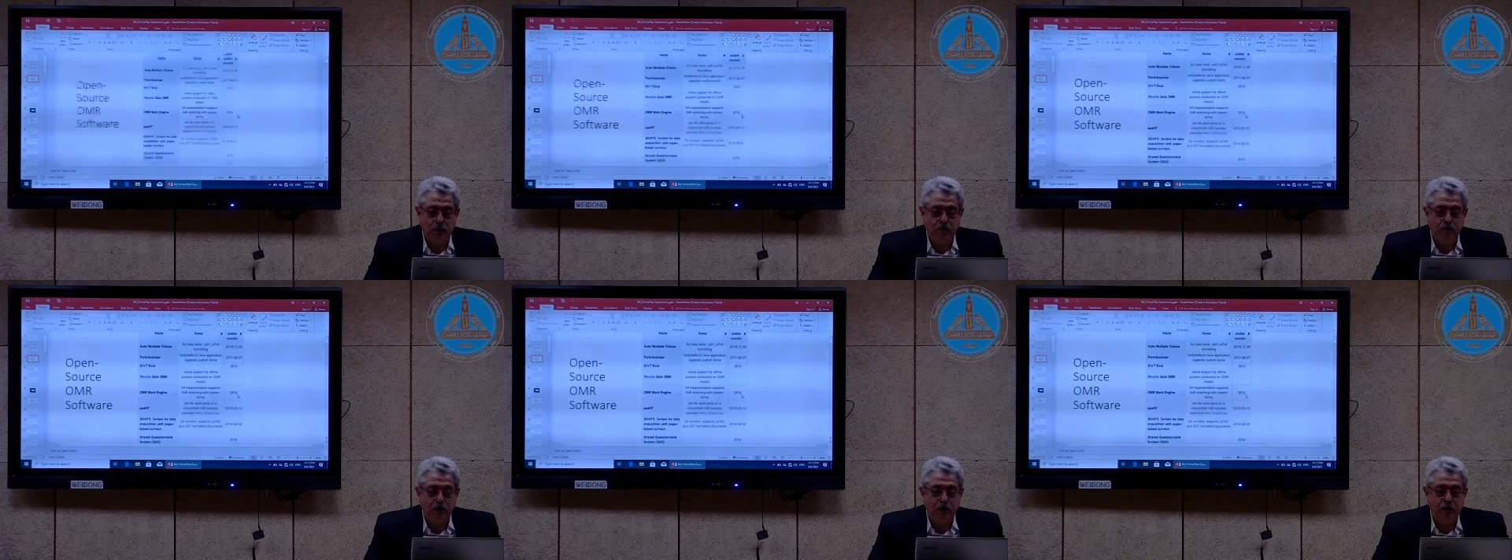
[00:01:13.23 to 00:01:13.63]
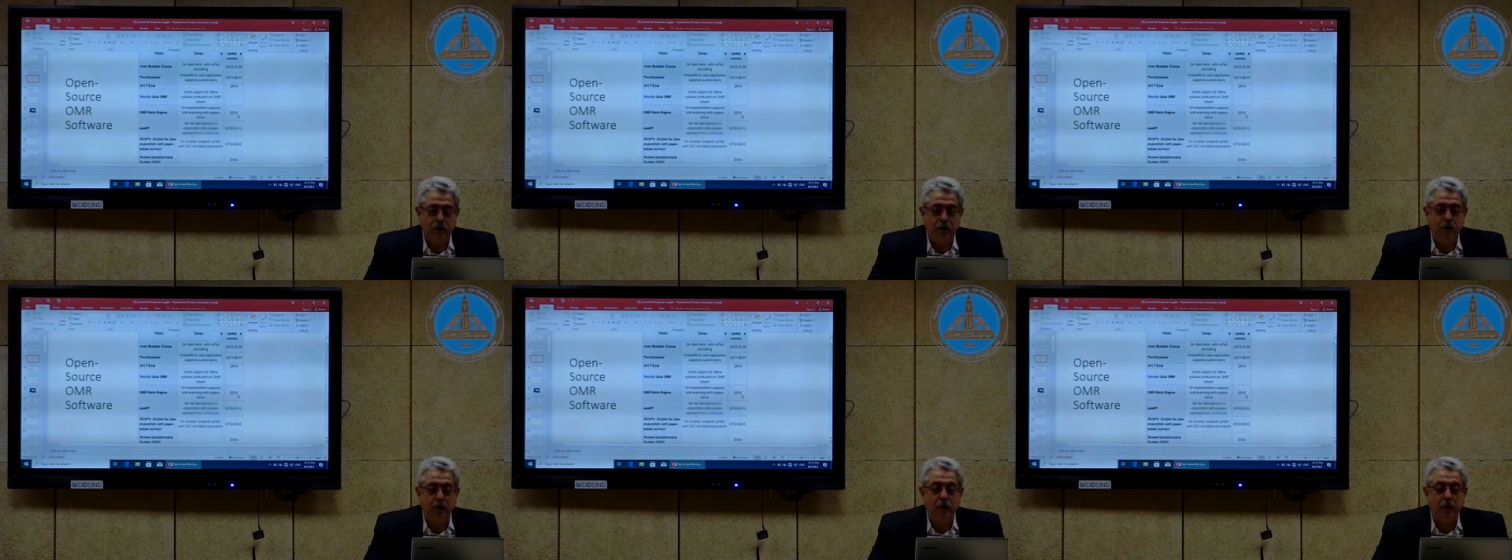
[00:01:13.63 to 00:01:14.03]
If
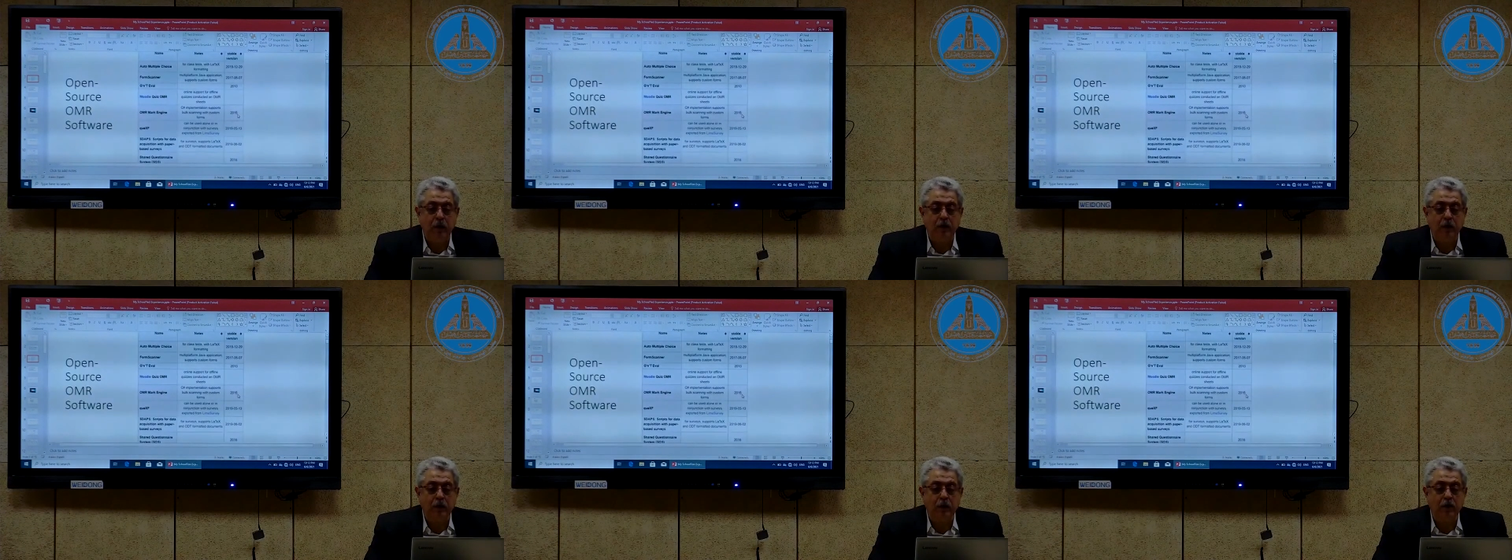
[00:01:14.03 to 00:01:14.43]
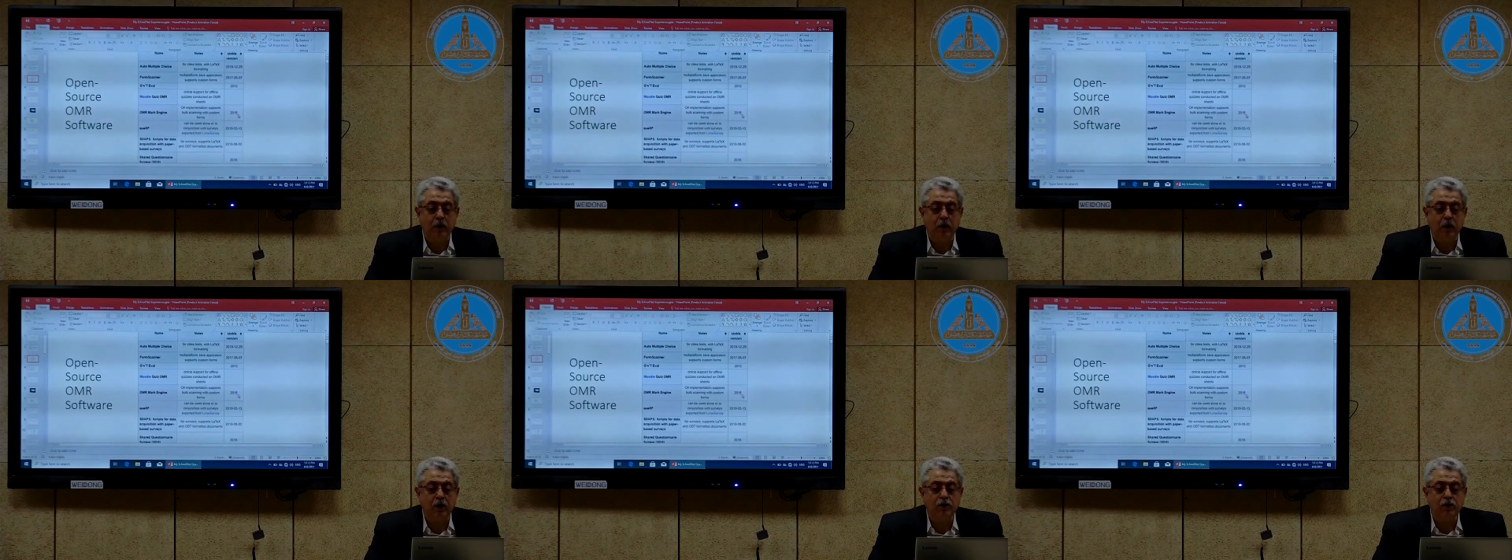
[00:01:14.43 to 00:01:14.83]
I
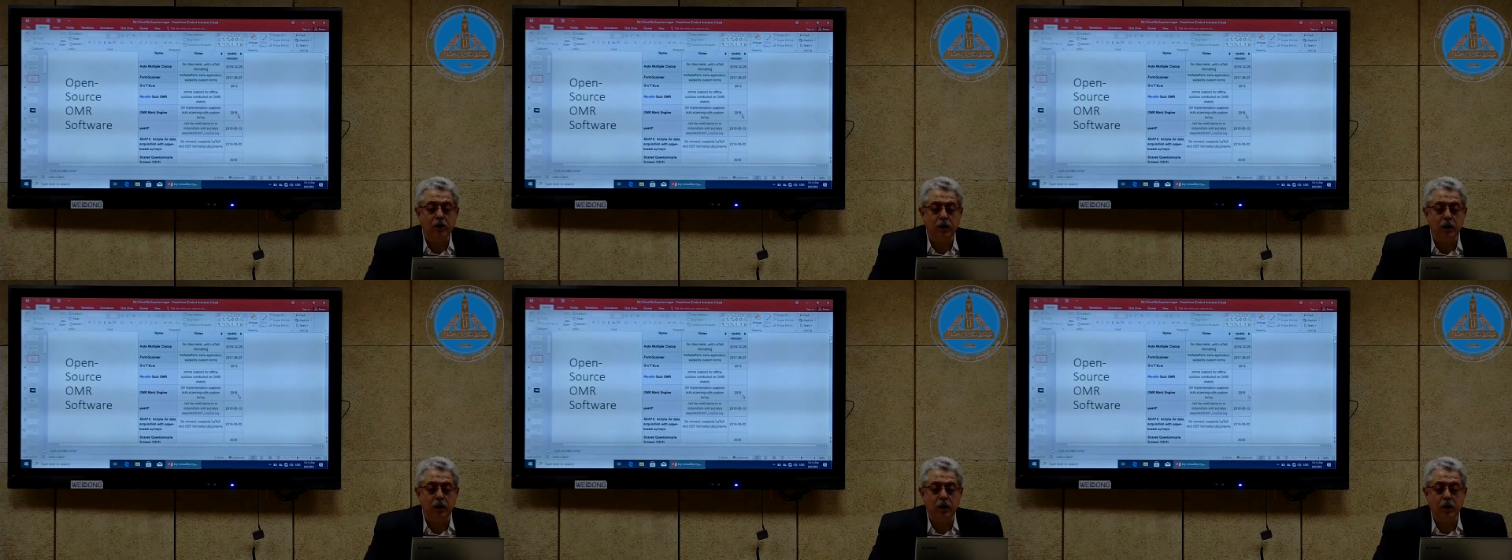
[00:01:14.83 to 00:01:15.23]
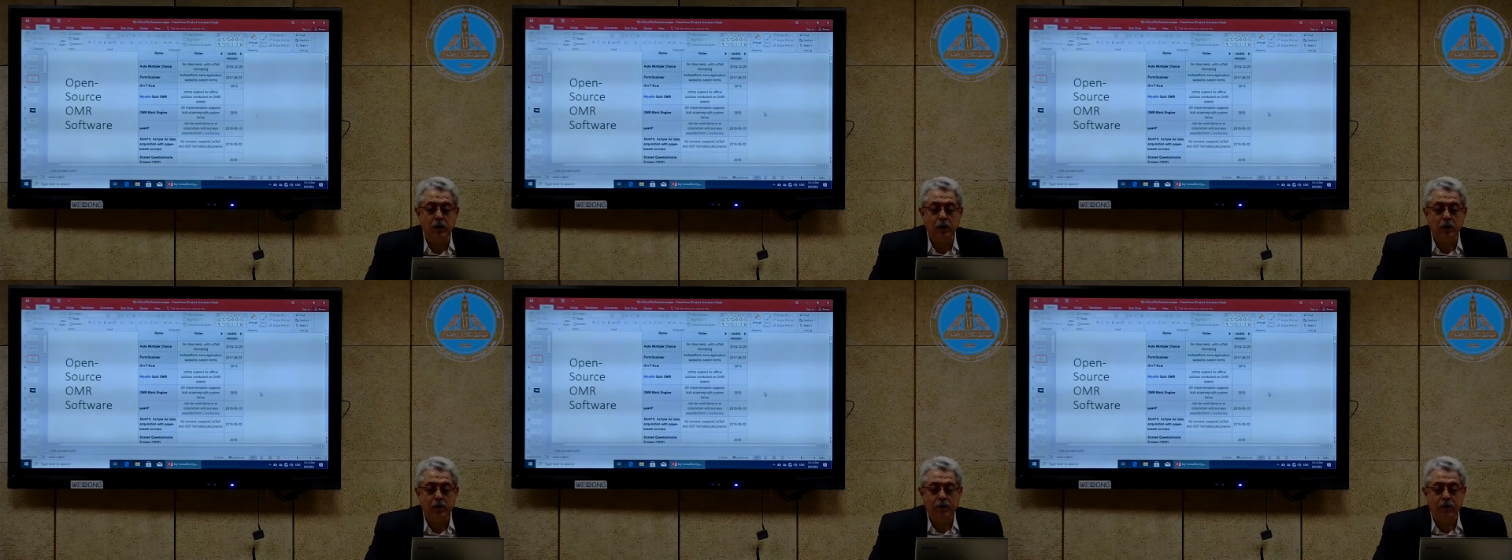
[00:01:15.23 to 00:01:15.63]
enlarge here,
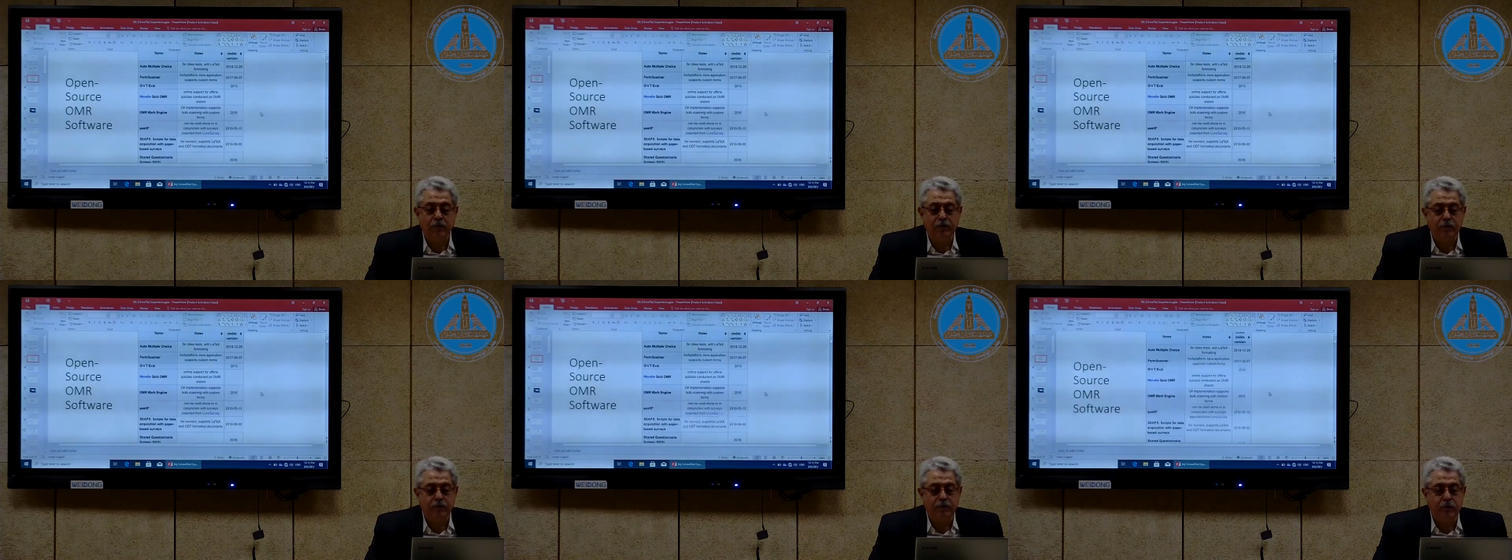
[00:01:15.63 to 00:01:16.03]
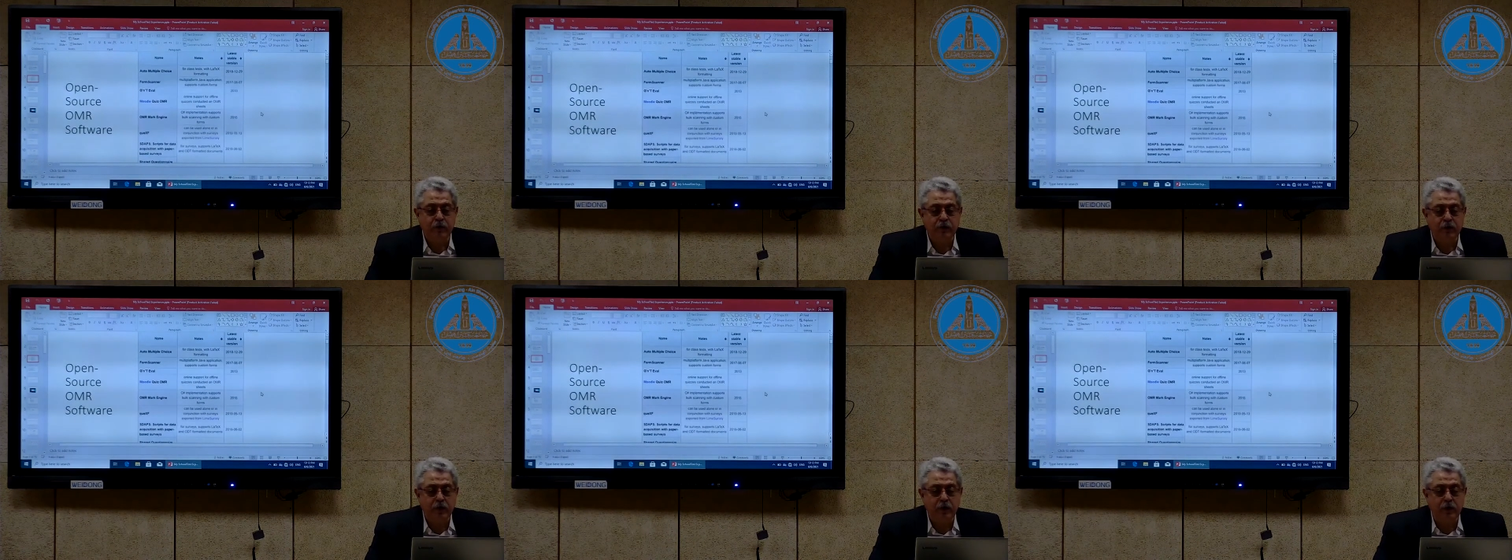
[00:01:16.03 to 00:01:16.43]
they have
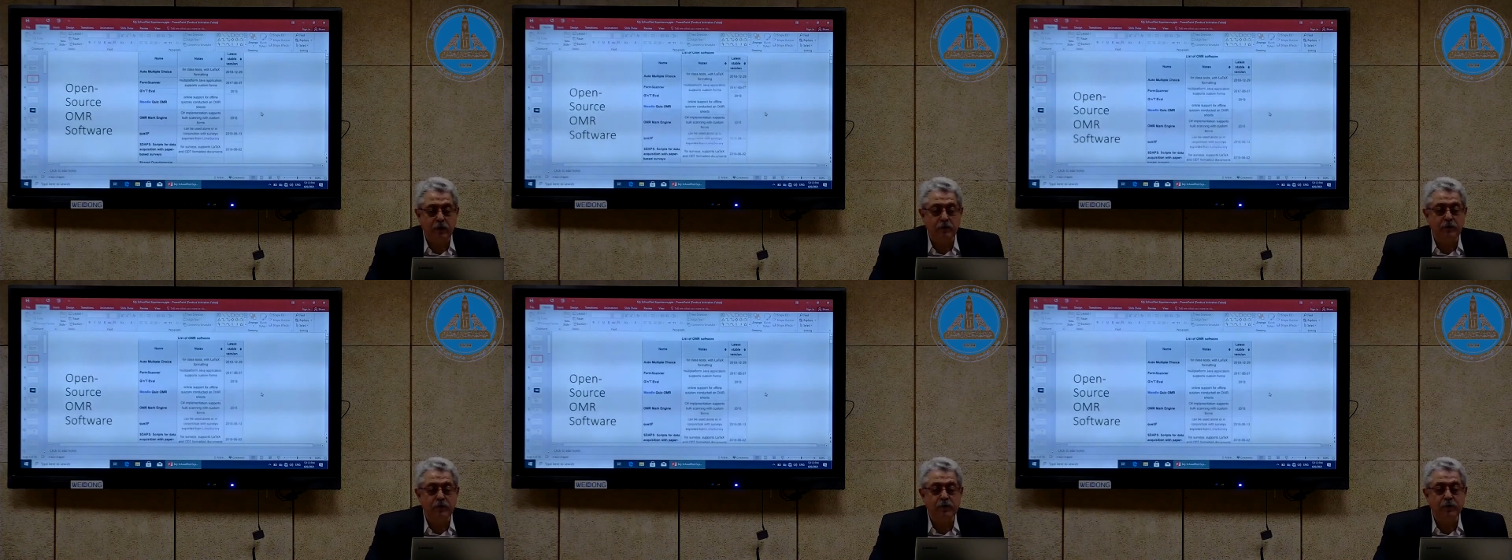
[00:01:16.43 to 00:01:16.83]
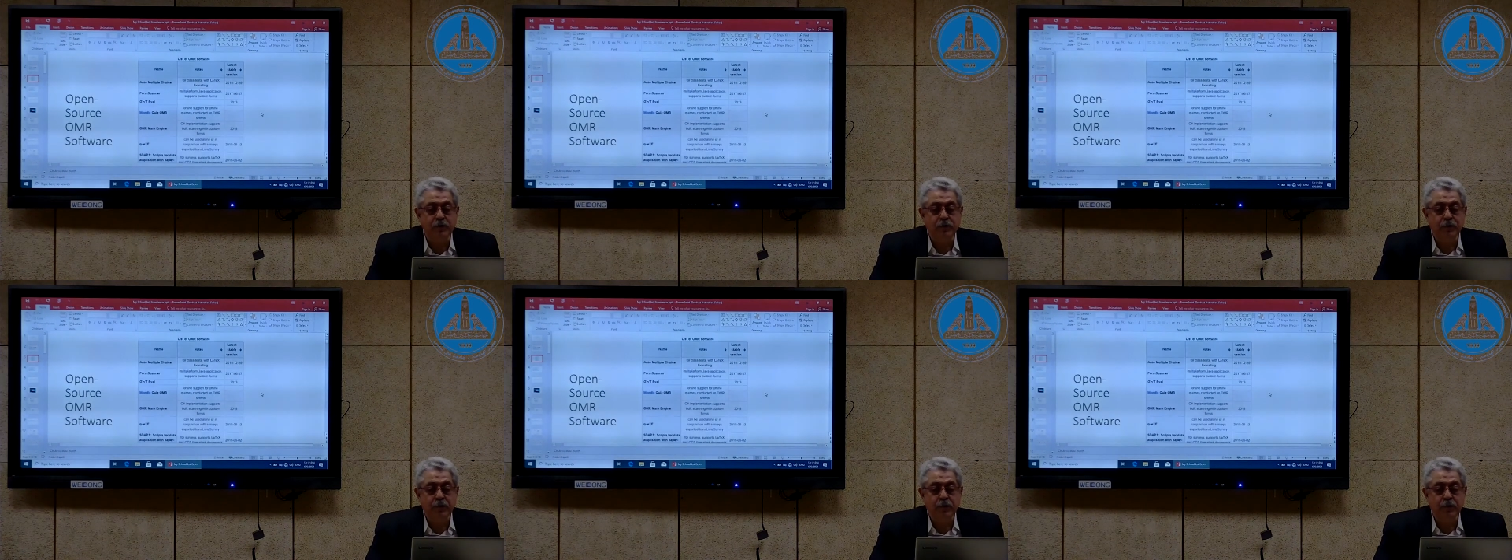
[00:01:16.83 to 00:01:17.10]
different names.